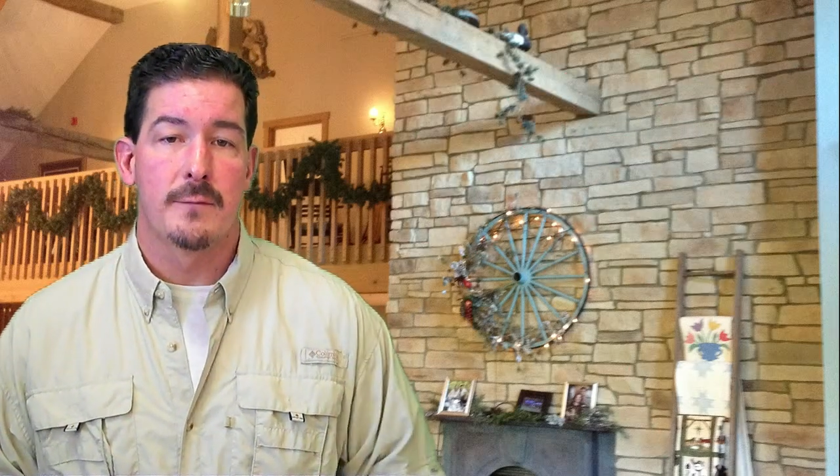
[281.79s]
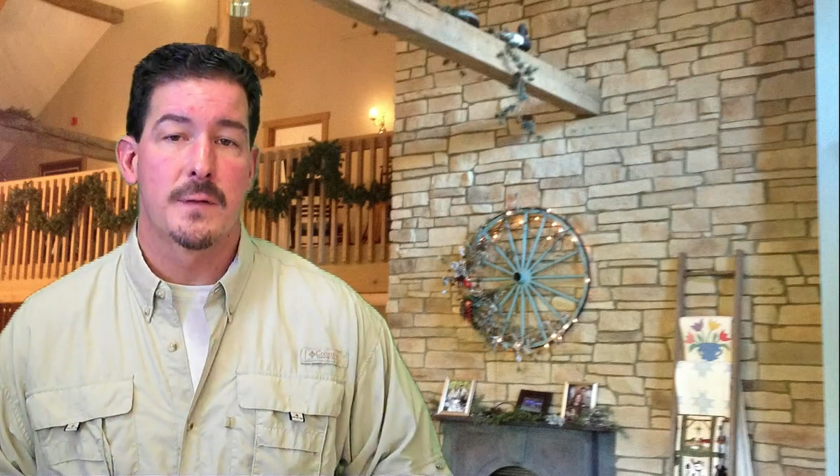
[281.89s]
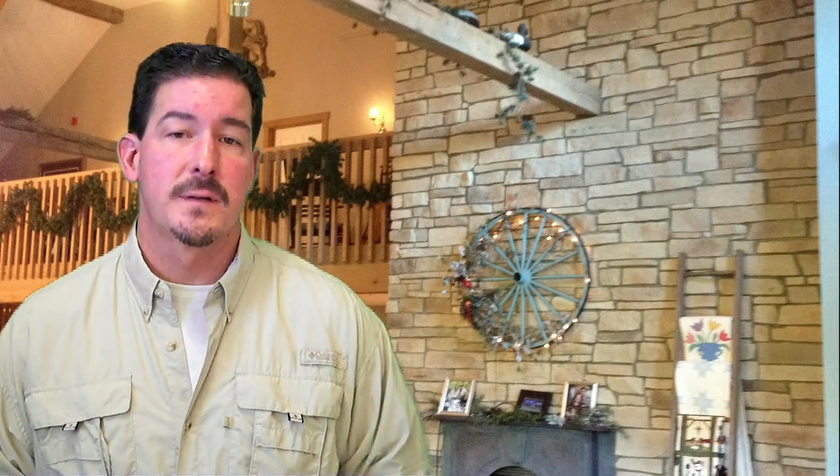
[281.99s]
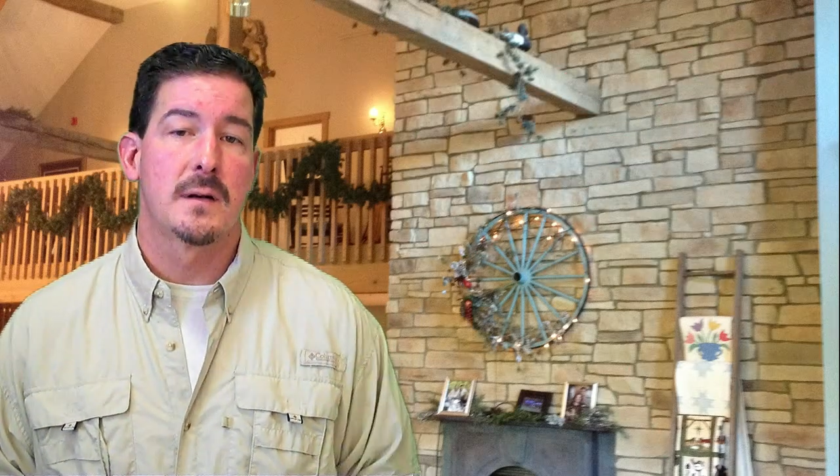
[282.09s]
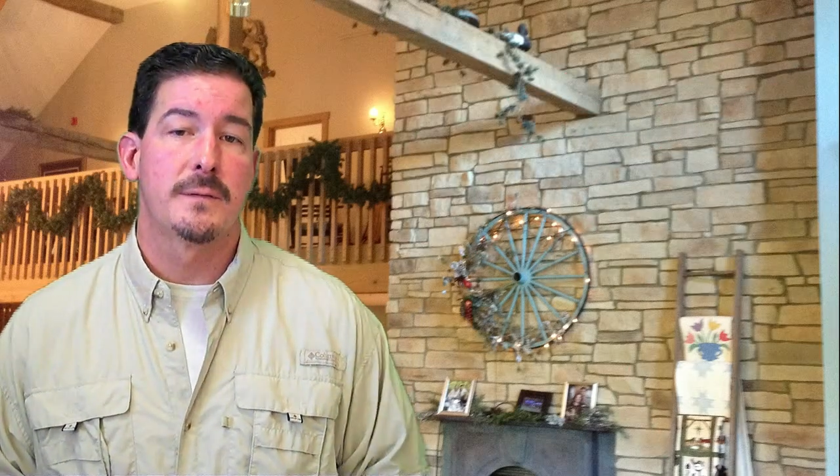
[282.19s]
of the
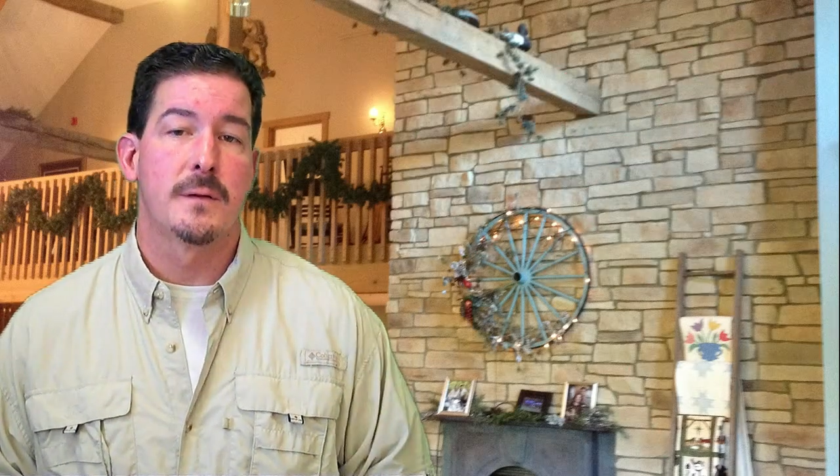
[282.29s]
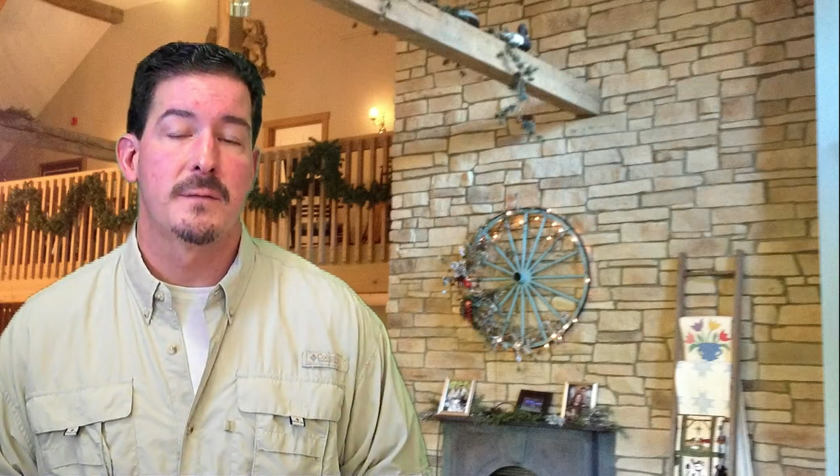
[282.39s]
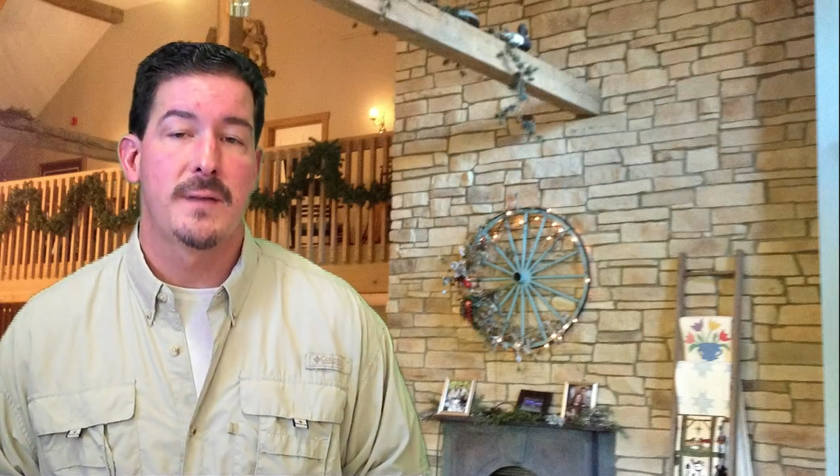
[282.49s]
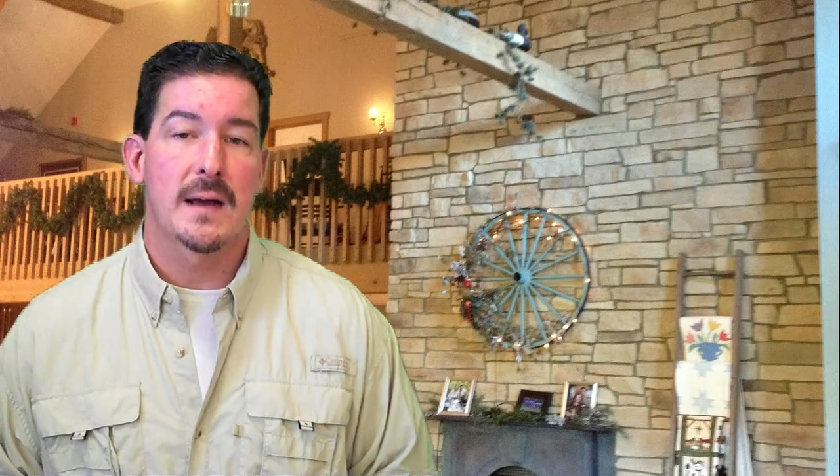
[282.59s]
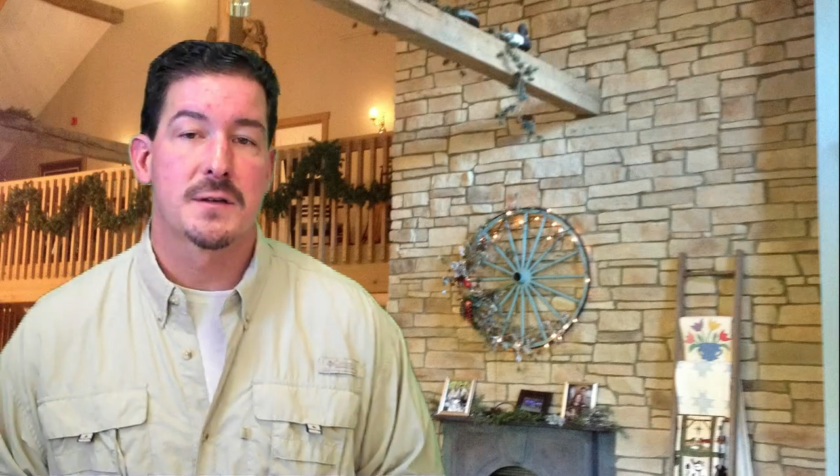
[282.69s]
Center for
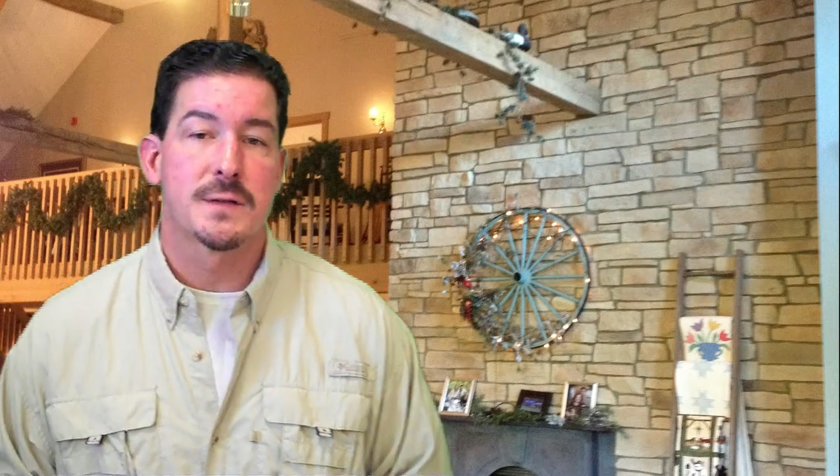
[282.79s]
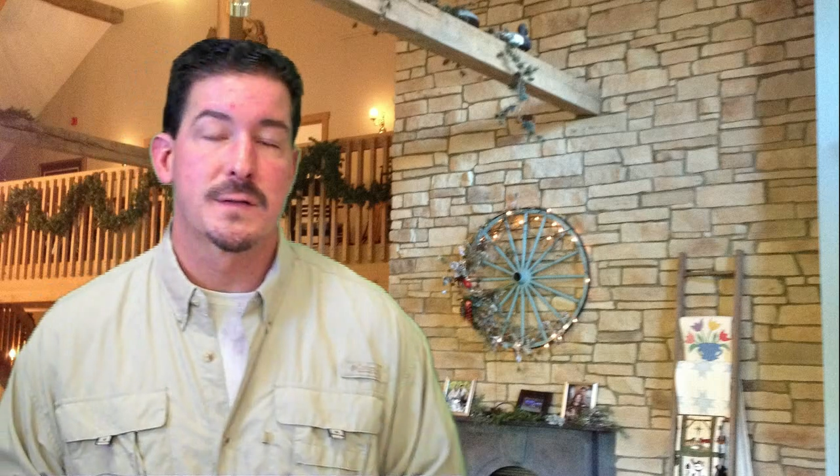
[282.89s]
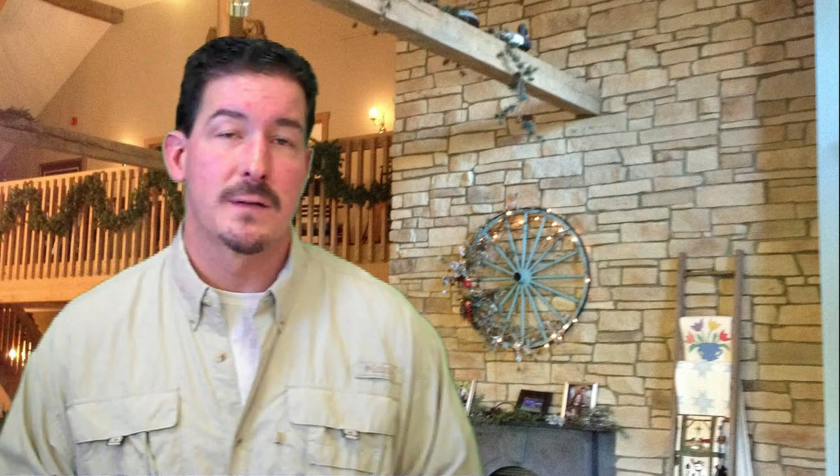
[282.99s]
Infectious